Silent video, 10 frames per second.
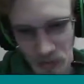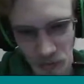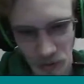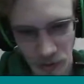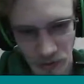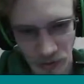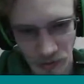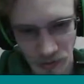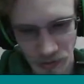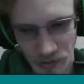Very
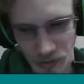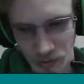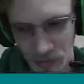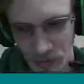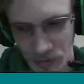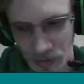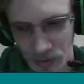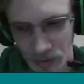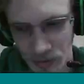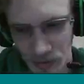nice.
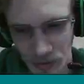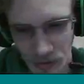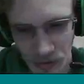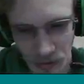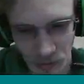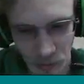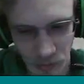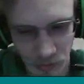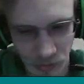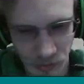It's
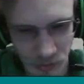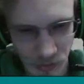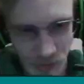beautiful.